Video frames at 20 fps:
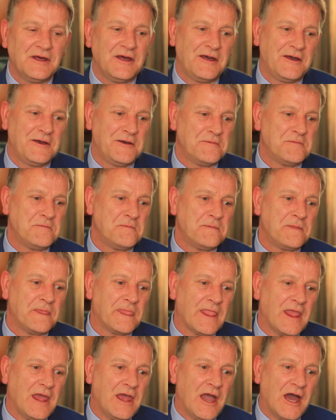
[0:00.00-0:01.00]
And
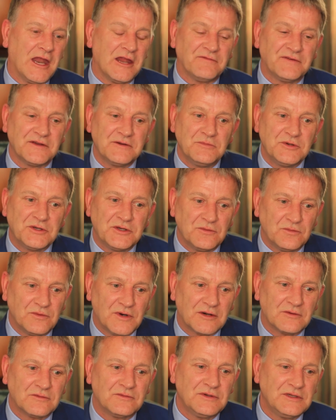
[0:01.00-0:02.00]
I think we could
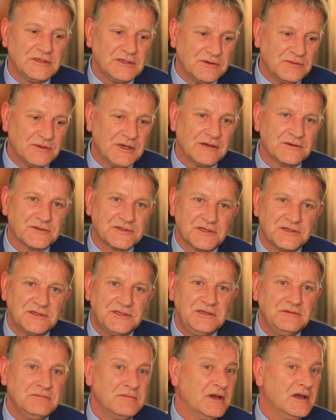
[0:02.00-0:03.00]
work really well as a
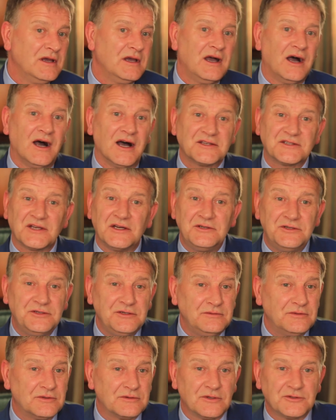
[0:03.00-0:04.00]
team, as I
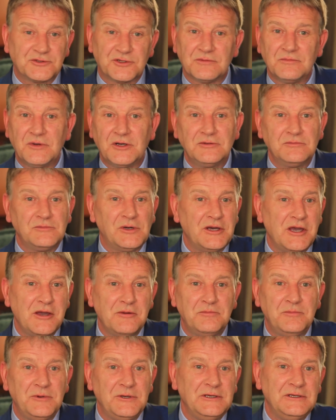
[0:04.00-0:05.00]
do with Roger Mound, my
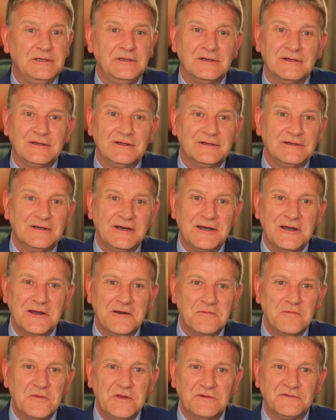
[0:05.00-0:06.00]
MP.
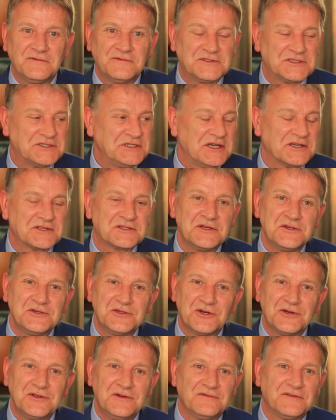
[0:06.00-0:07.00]
You'll see us at
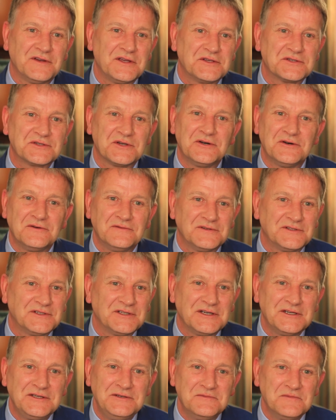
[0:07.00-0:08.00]
joint things all the
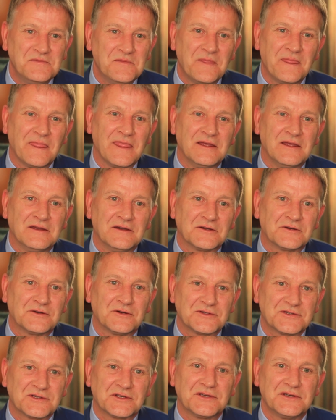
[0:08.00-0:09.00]
time
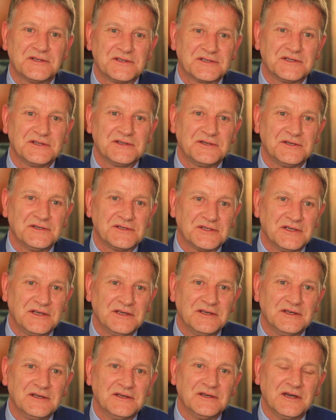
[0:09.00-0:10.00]
across the constituency,
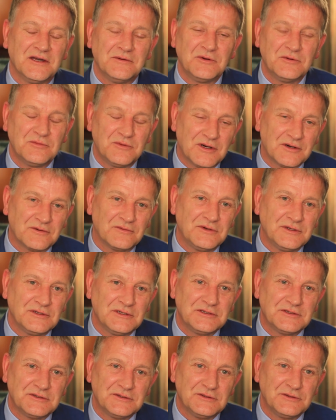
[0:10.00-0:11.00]
and we work
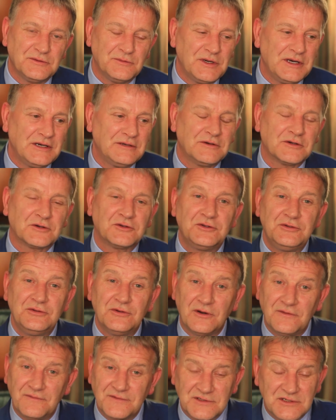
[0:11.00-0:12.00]
really, really well. Our two
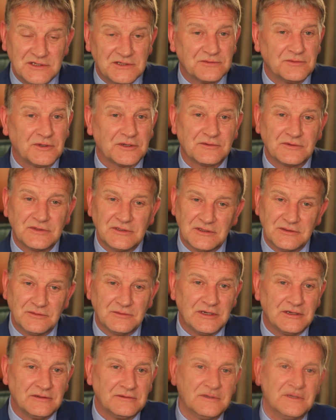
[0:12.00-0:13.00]
offices work really
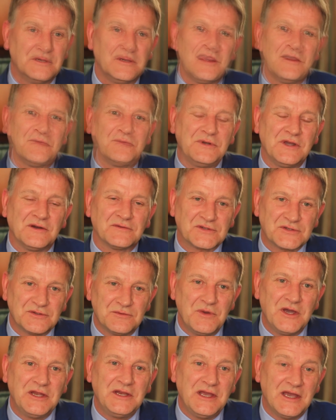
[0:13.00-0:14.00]
well. If we have so
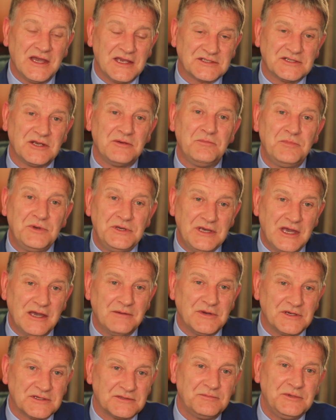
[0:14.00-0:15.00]
many SNP
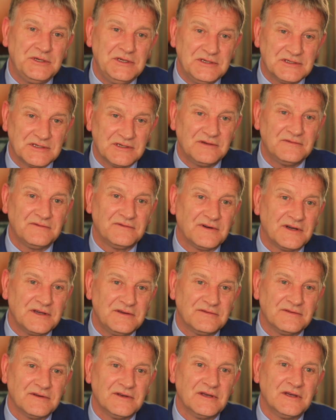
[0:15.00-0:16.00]
MSPs in
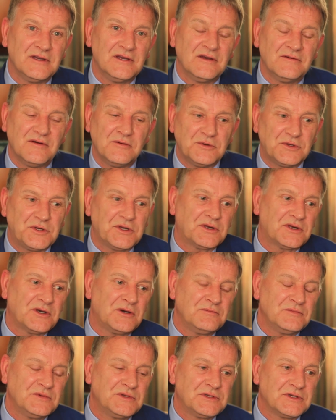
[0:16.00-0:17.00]
Fife, that we could
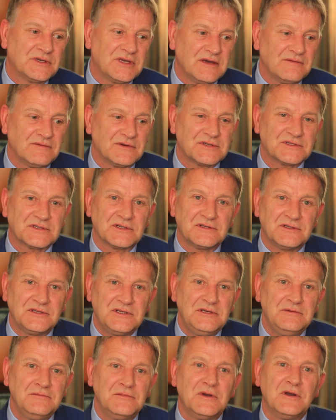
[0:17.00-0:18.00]
come together as a
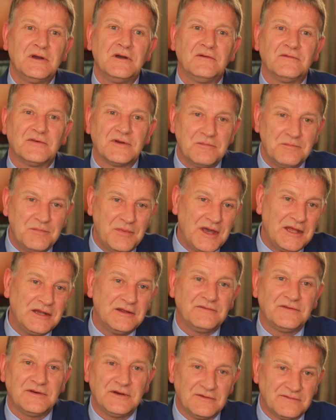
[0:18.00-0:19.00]
team for the
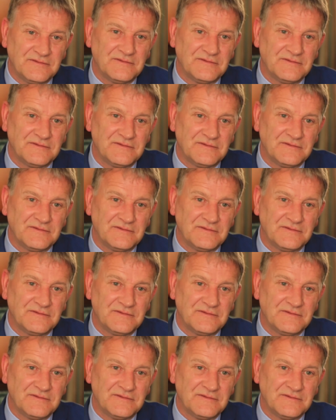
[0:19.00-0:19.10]
benefit of